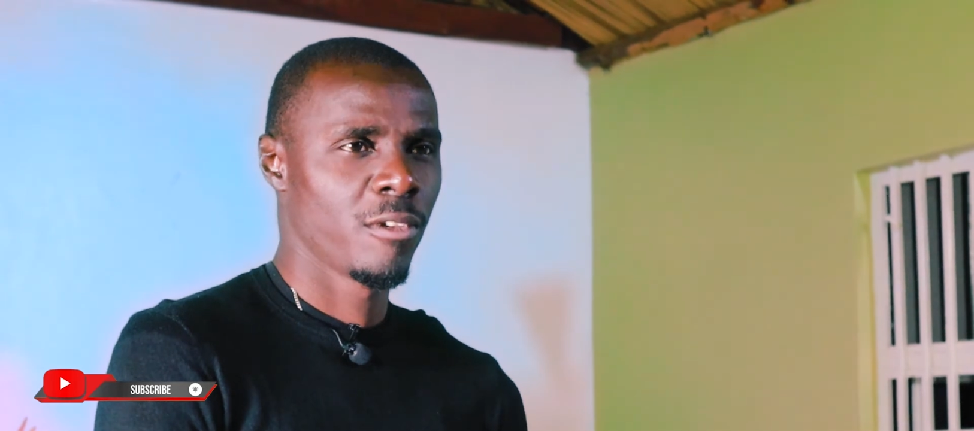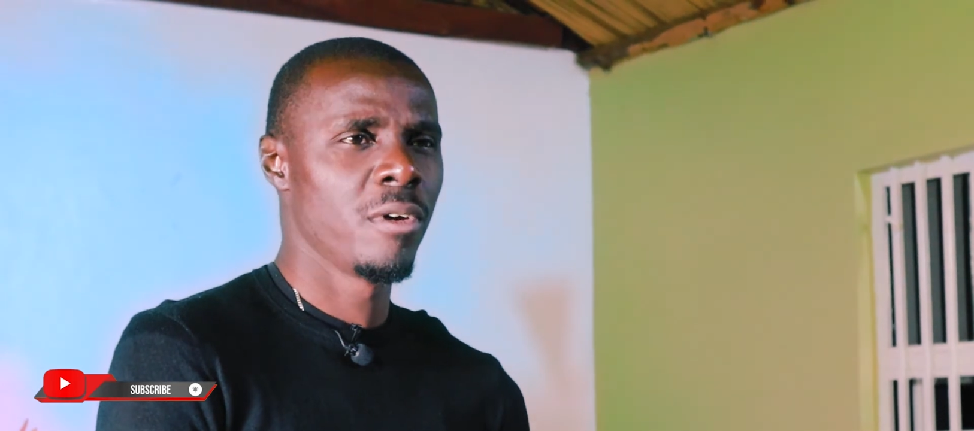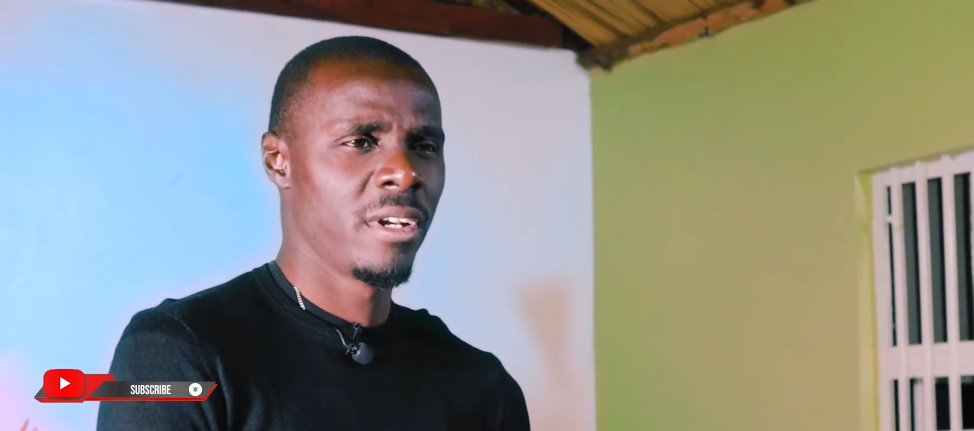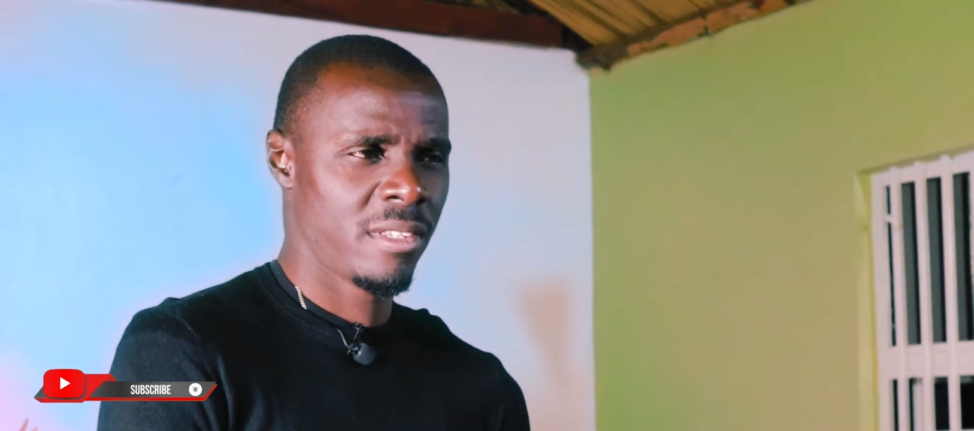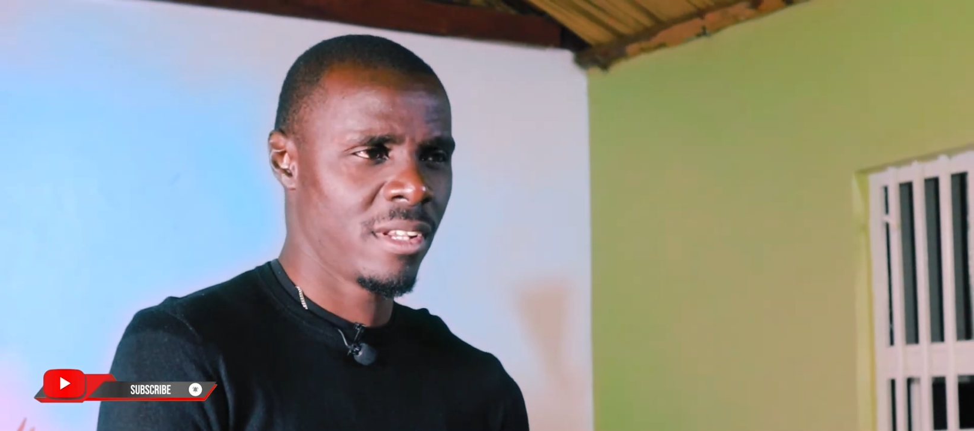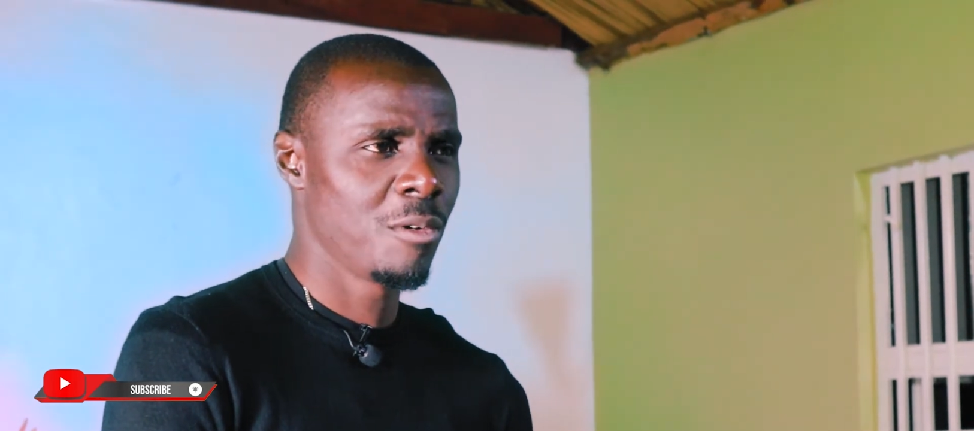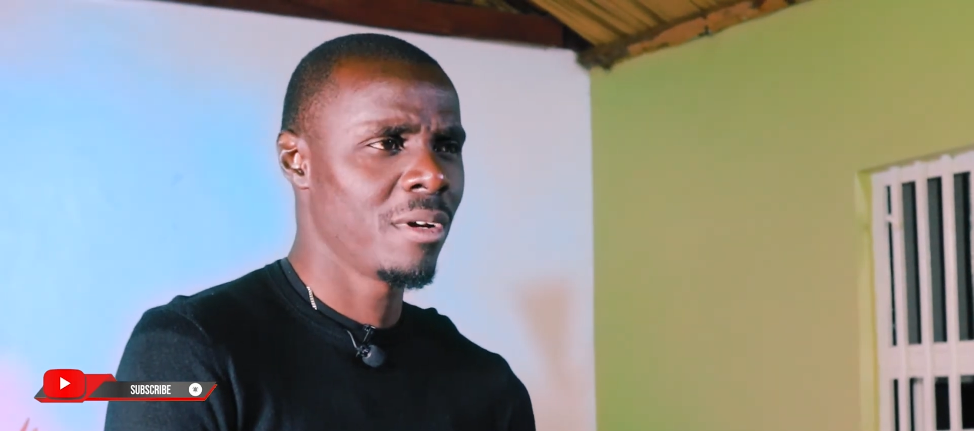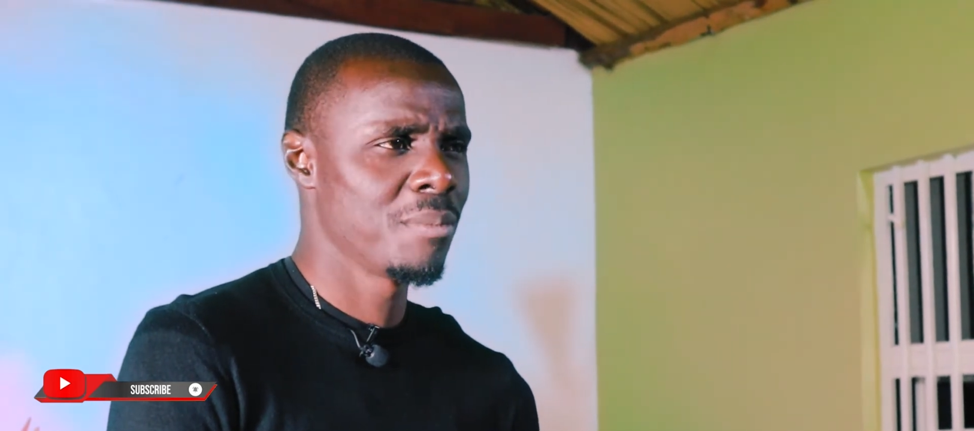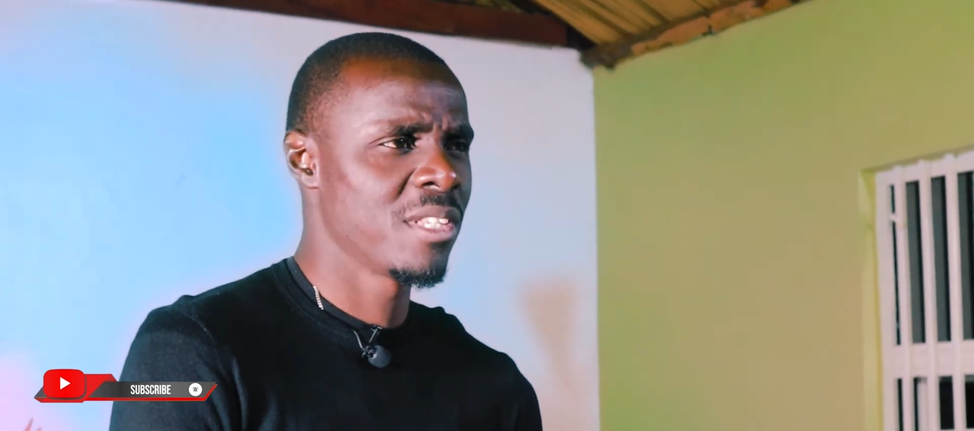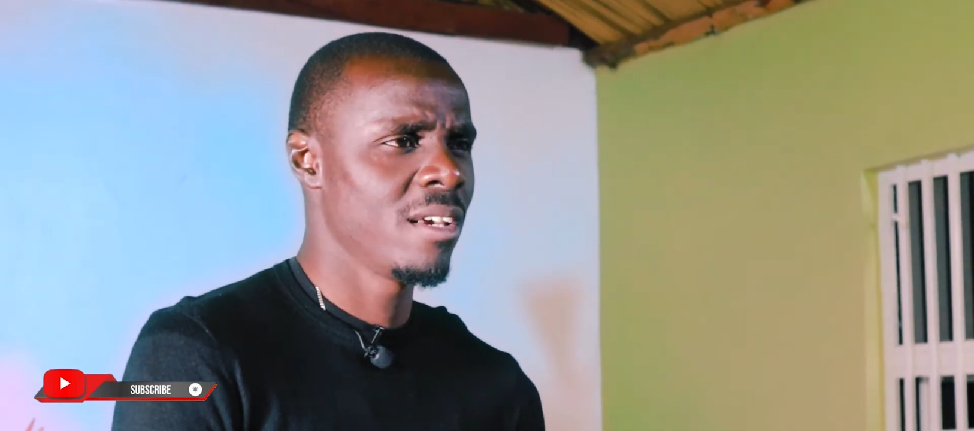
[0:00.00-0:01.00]
You understand what
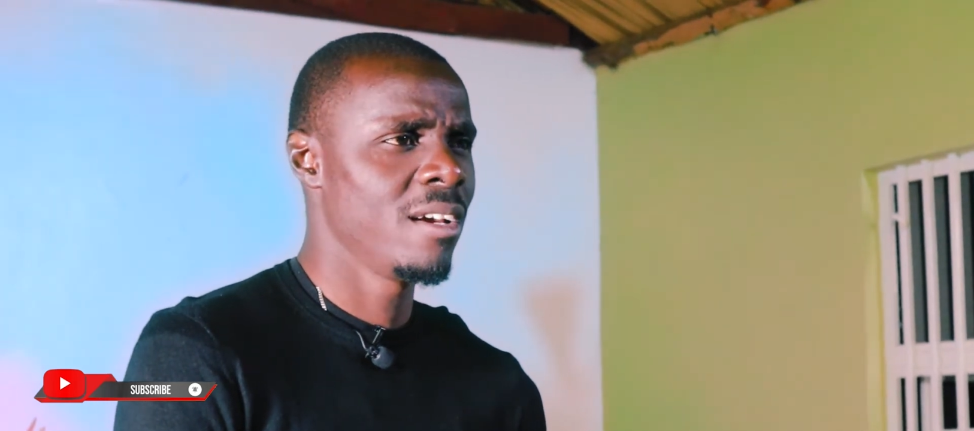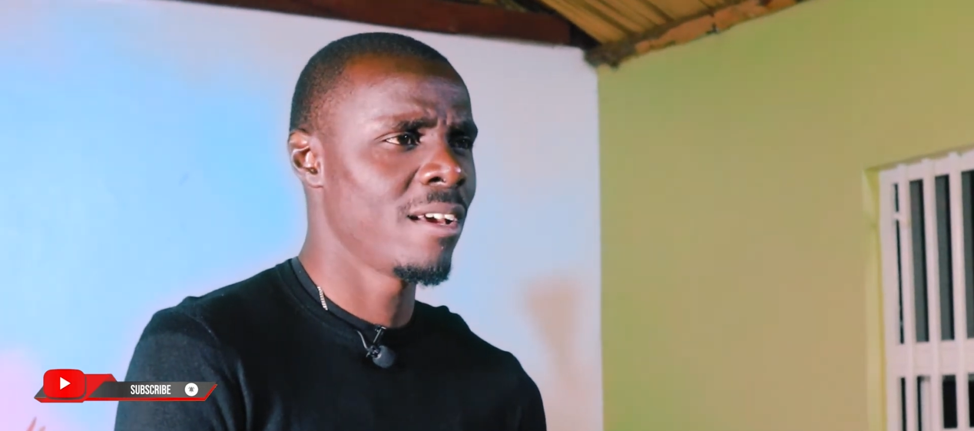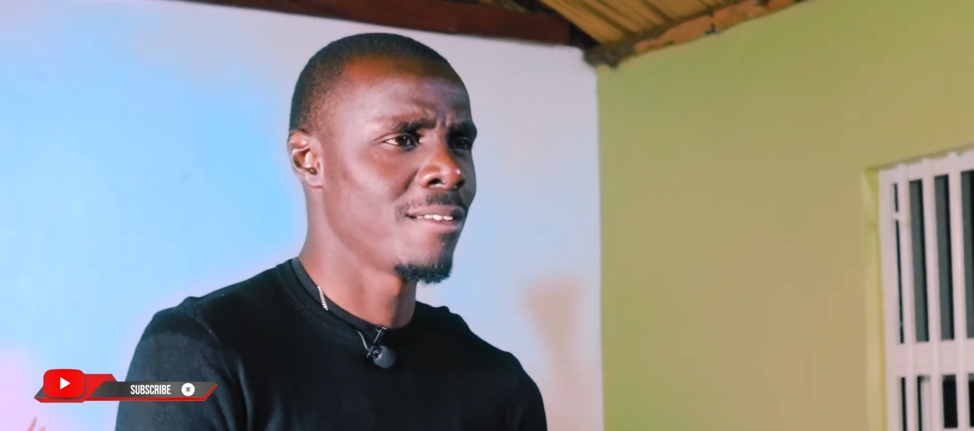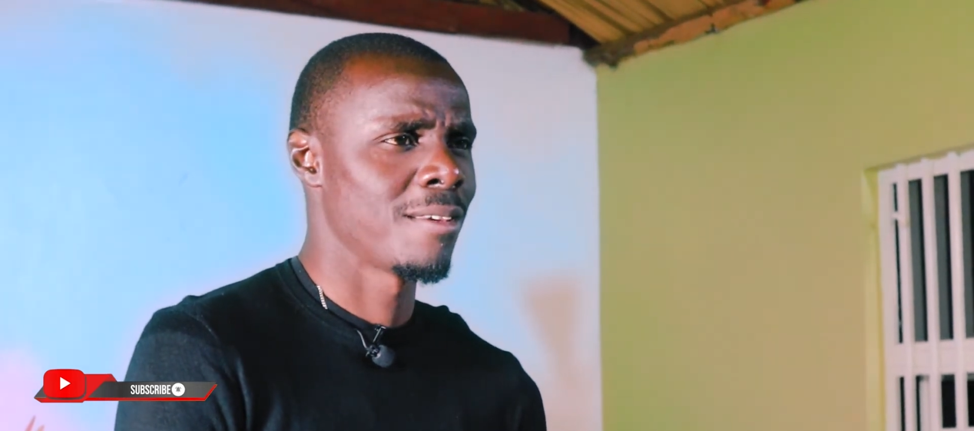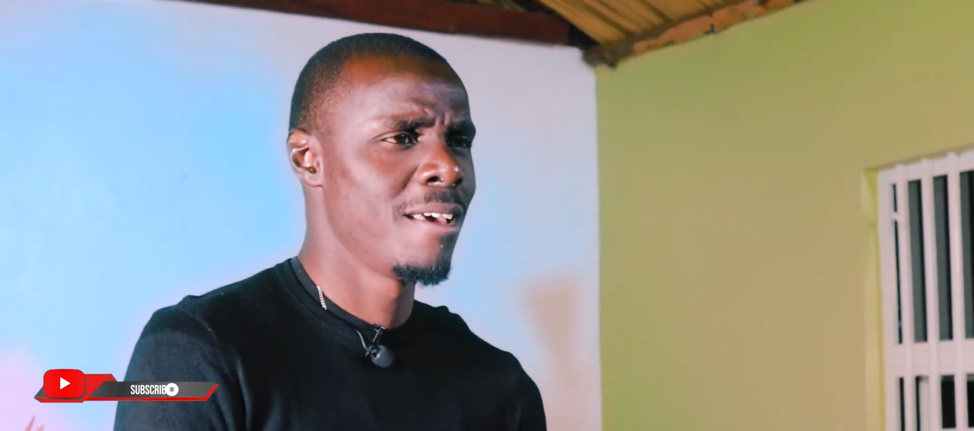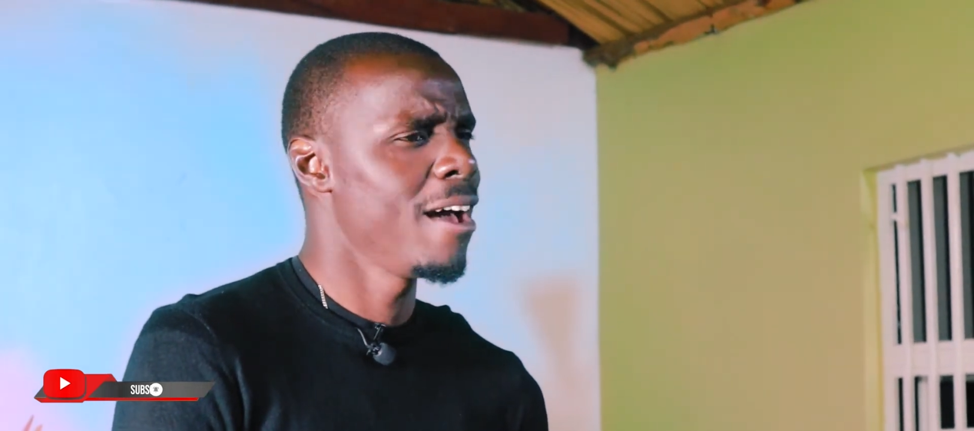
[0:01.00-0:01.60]
I'm saying, guys?